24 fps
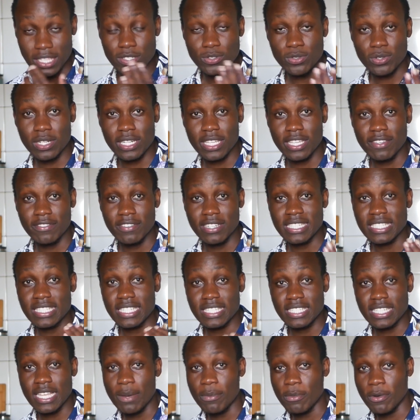this will give us the
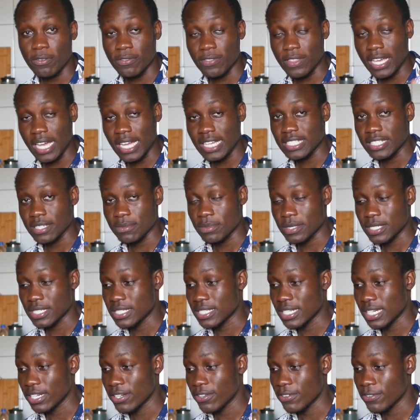sum of the items
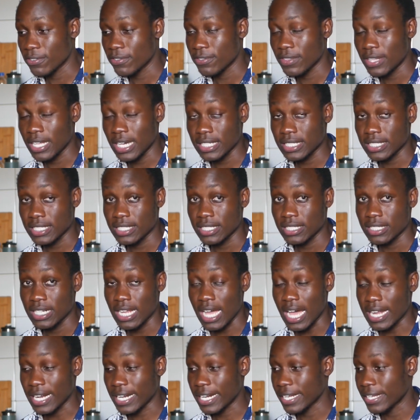inside of that
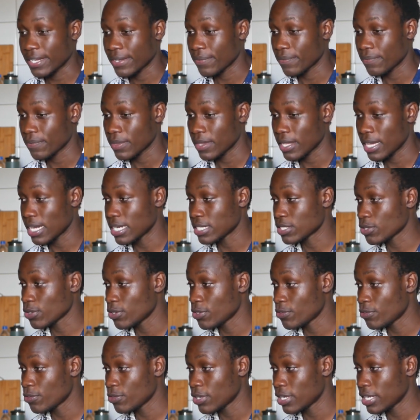array. So
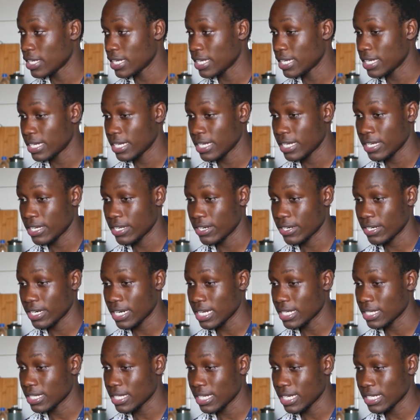if we
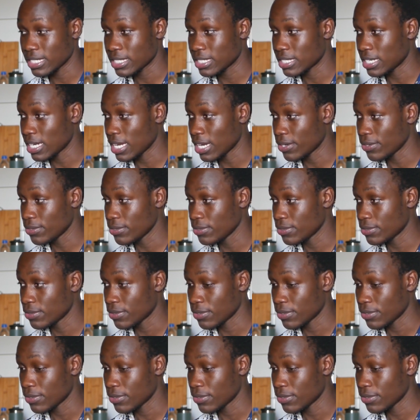run that now,